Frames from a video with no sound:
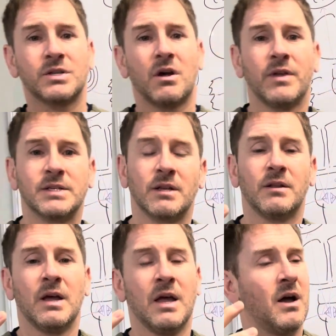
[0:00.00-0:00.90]
all these
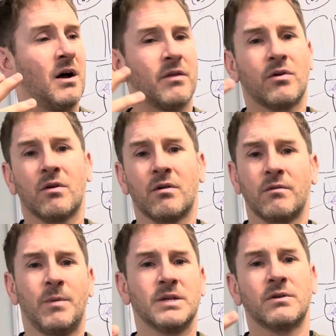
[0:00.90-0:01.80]
other
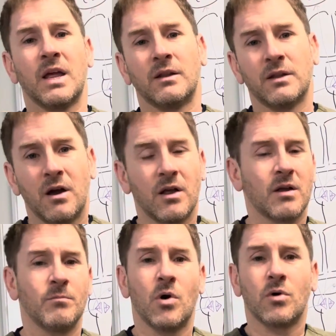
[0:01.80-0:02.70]
basal ganglionic,
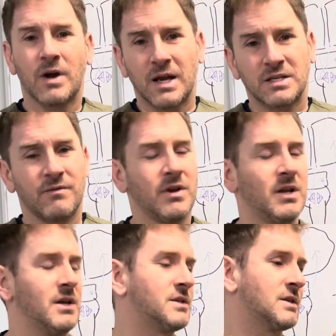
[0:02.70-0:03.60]
motor
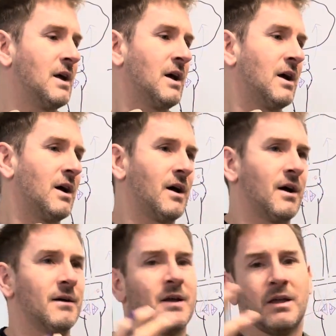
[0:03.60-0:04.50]
activities,
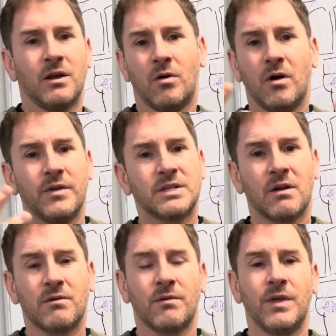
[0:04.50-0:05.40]
all these
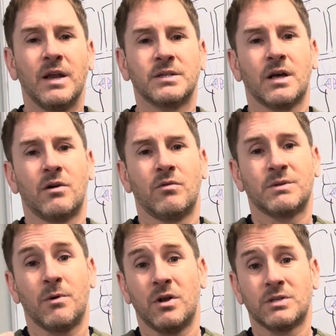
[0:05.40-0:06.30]
other things that are
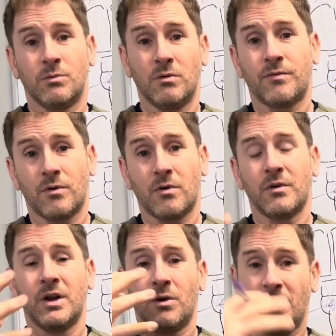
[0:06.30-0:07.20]
responsible for,
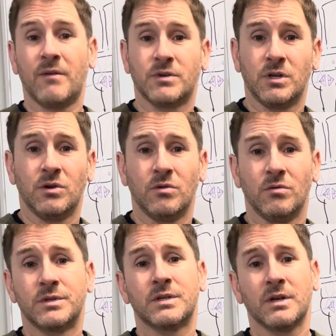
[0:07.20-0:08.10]
we have to
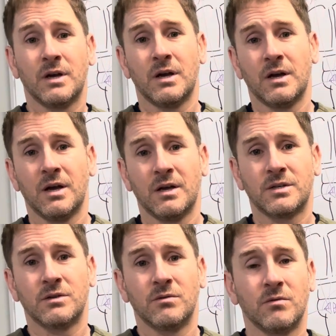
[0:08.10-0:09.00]
use
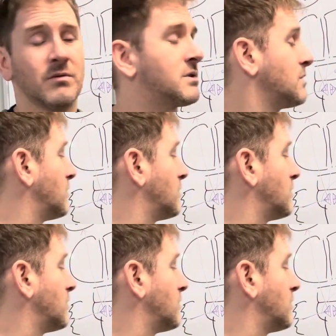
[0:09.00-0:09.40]
to